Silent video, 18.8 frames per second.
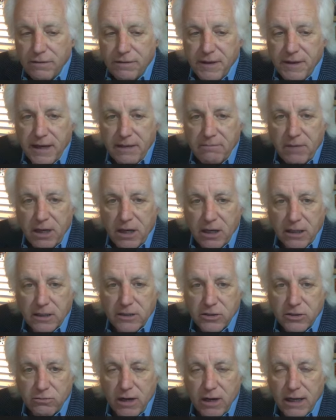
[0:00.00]
thing
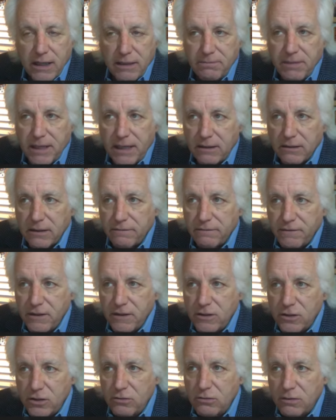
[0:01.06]
Mark's right about, if you
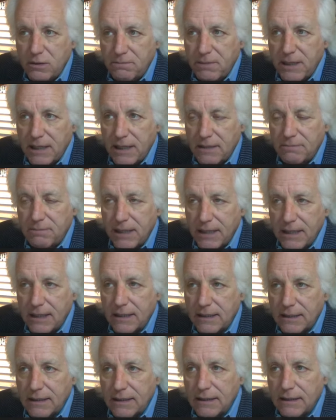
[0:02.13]
do a
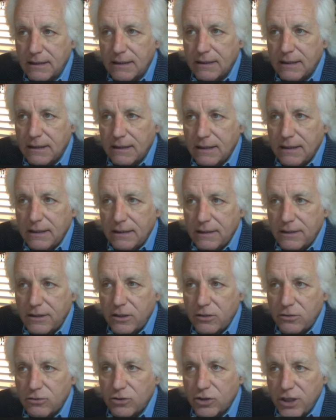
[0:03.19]
buyback,
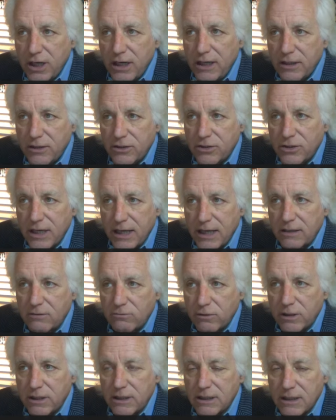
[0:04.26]
those shares
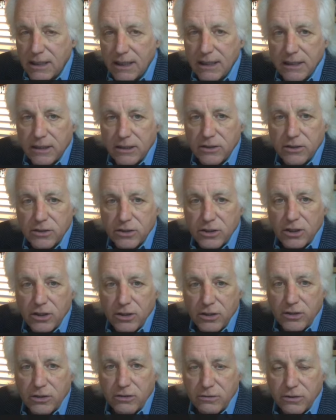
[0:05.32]
get retired, so
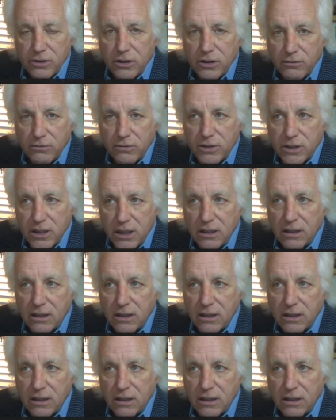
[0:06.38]
they're